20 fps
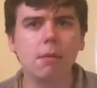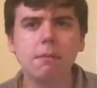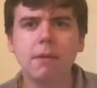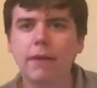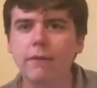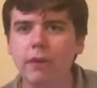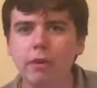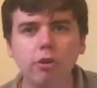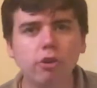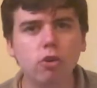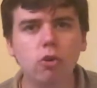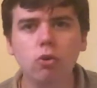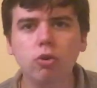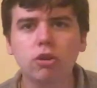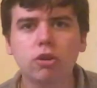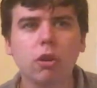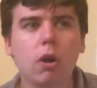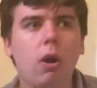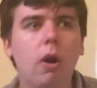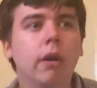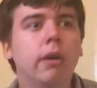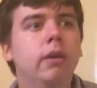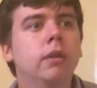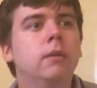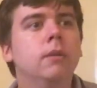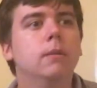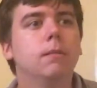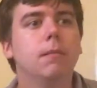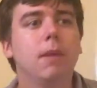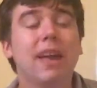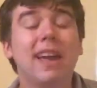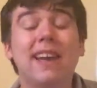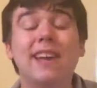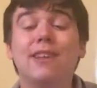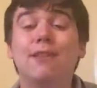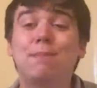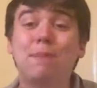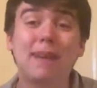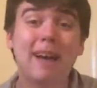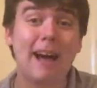My favorite Who song
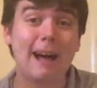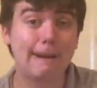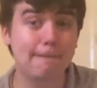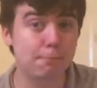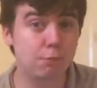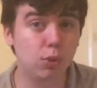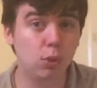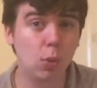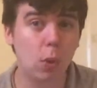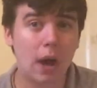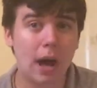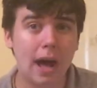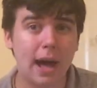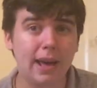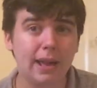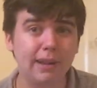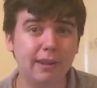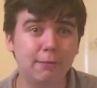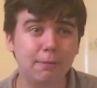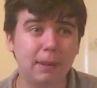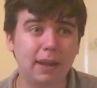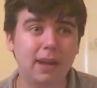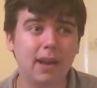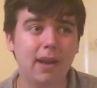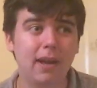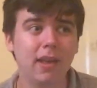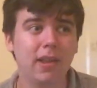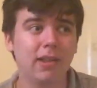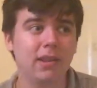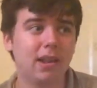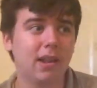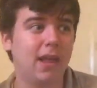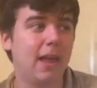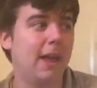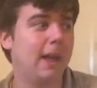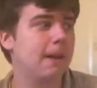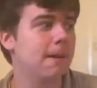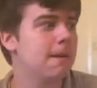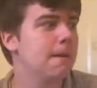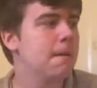is Behind Blue Eyes because,
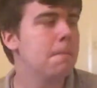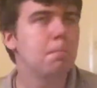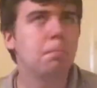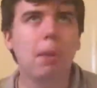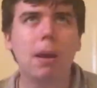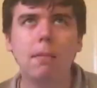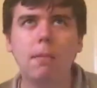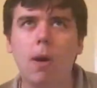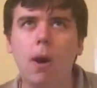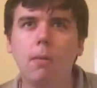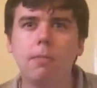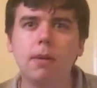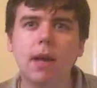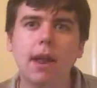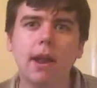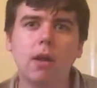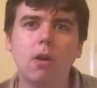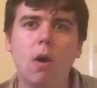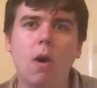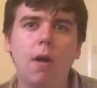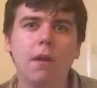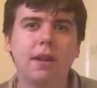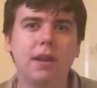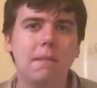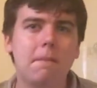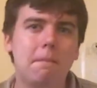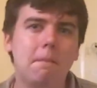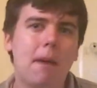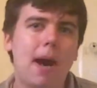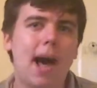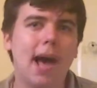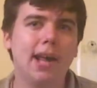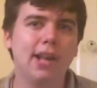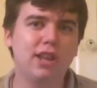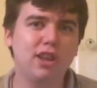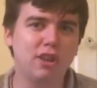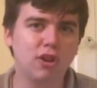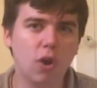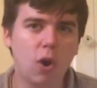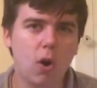like, my mom kind of calls it my
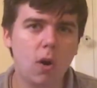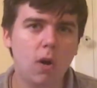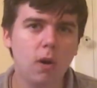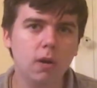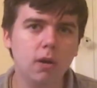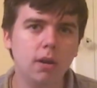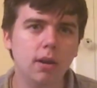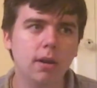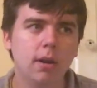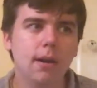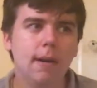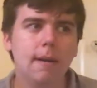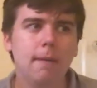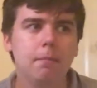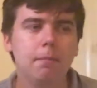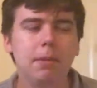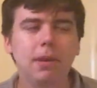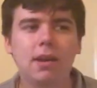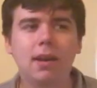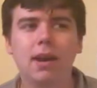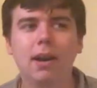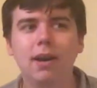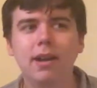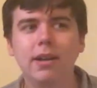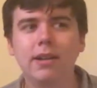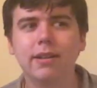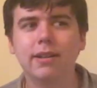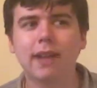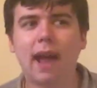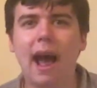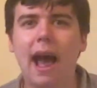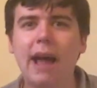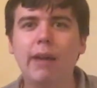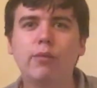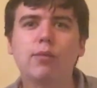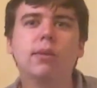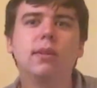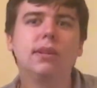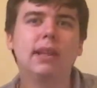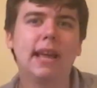song because I
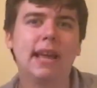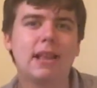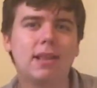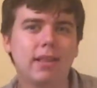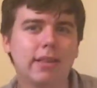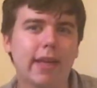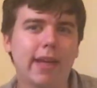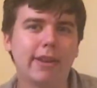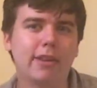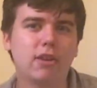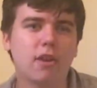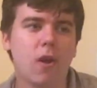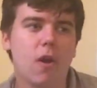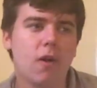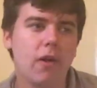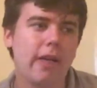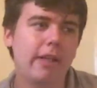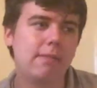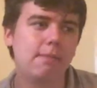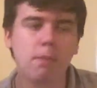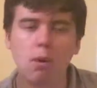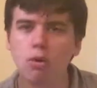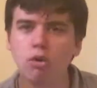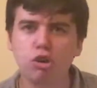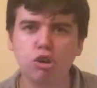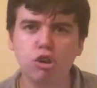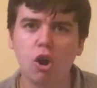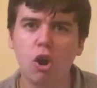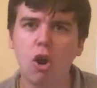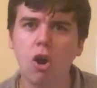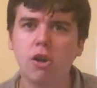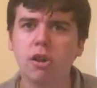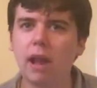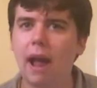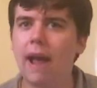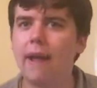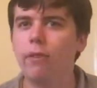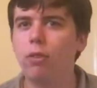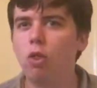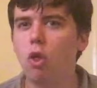relate to that song. Like, most songs
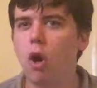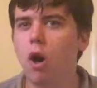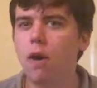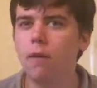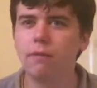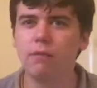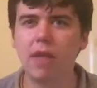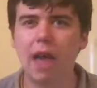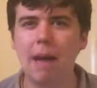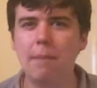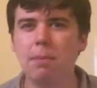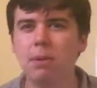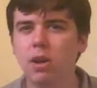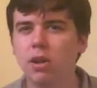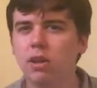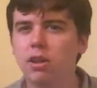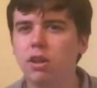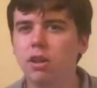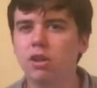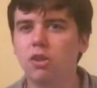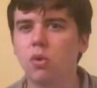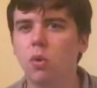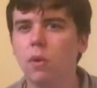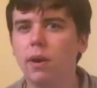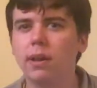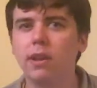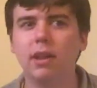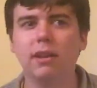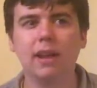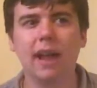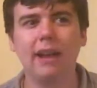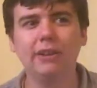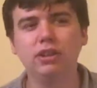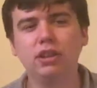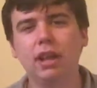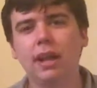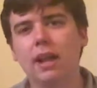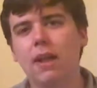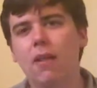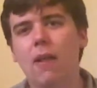I love, not because of the story it tells, I
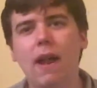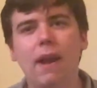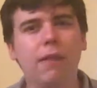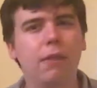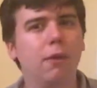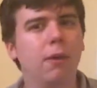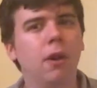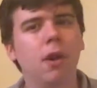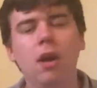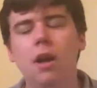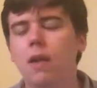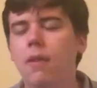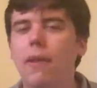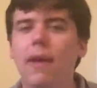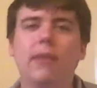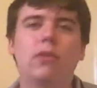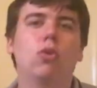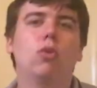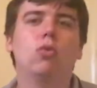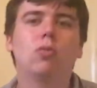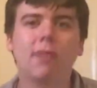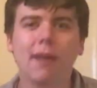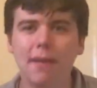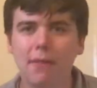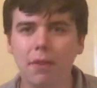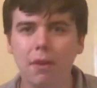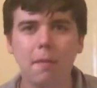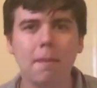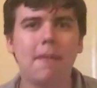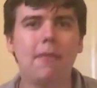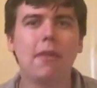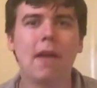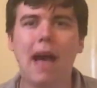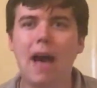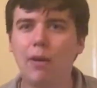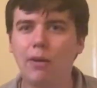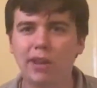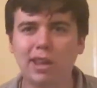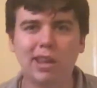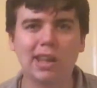just like a lot of the rhythm and
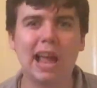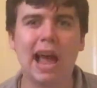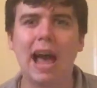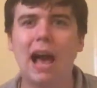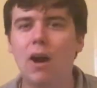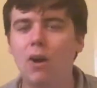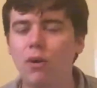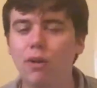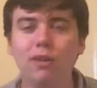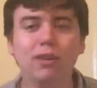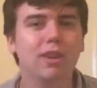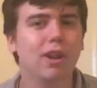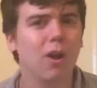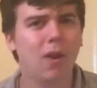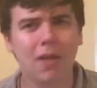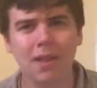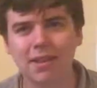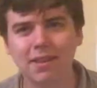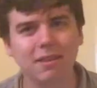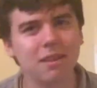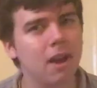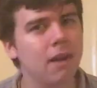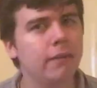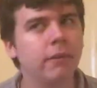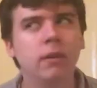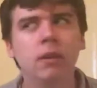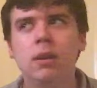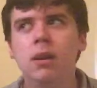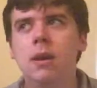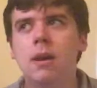how it sounds and all that stuff.